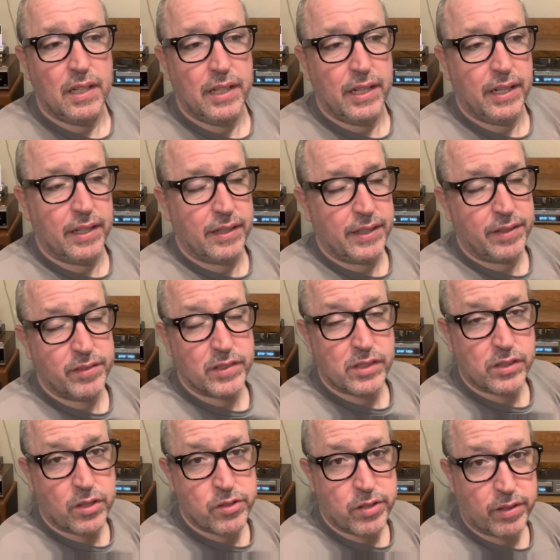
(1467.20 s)
and even
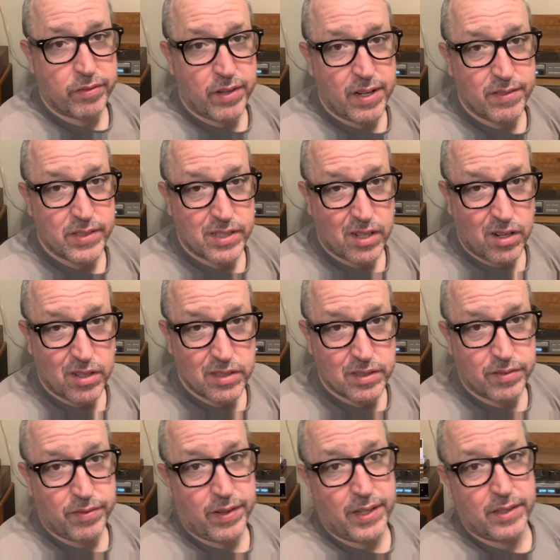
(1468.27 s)
Star Trek Five is hard to
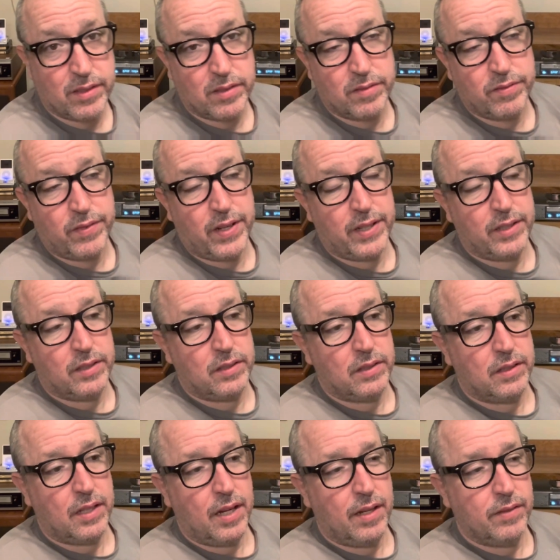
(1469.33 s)
find on vinyl.
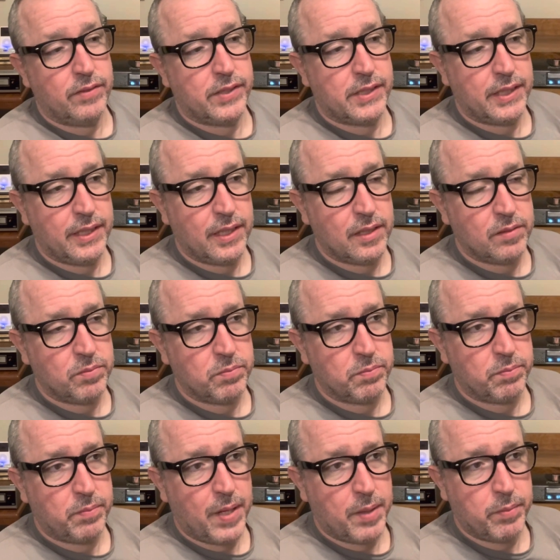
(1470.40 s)
I've seen it
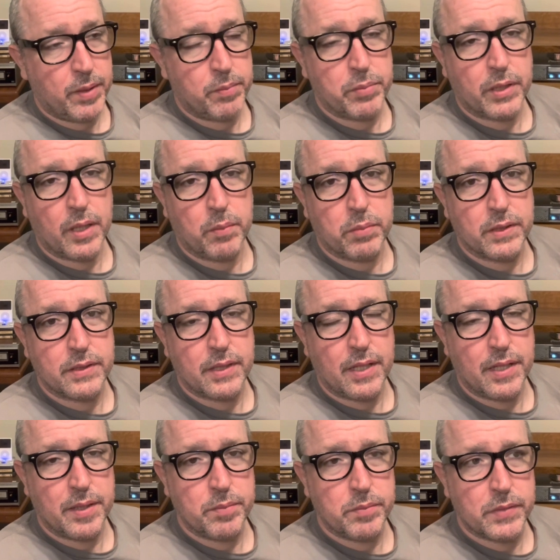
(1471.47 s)
pop up a couple of
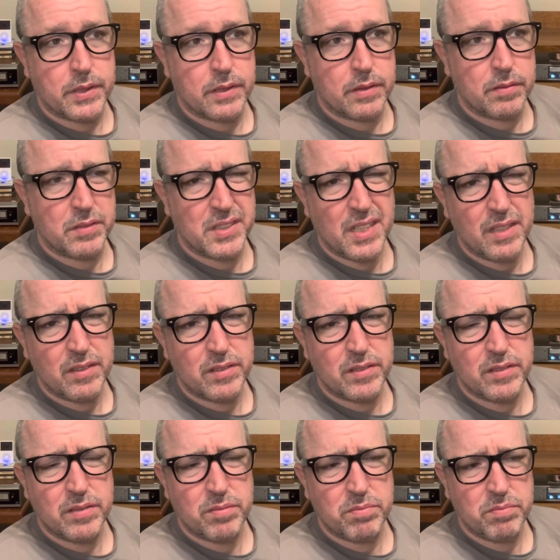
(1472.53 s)
times. It's not
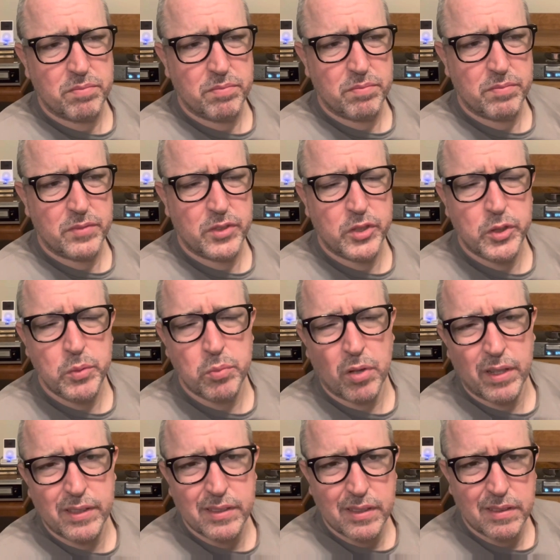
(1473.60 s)
too
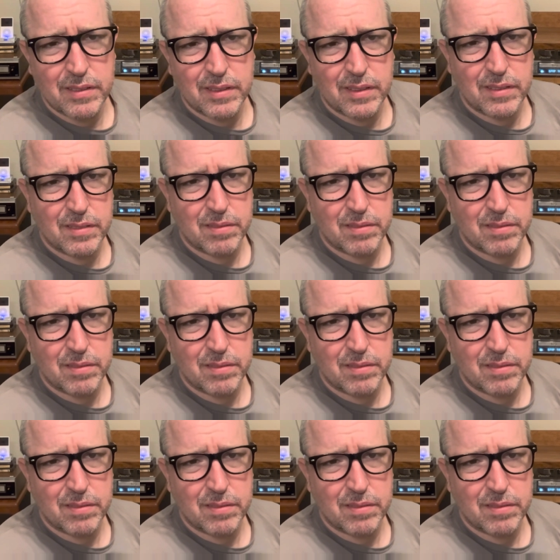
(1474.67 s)
pricey, like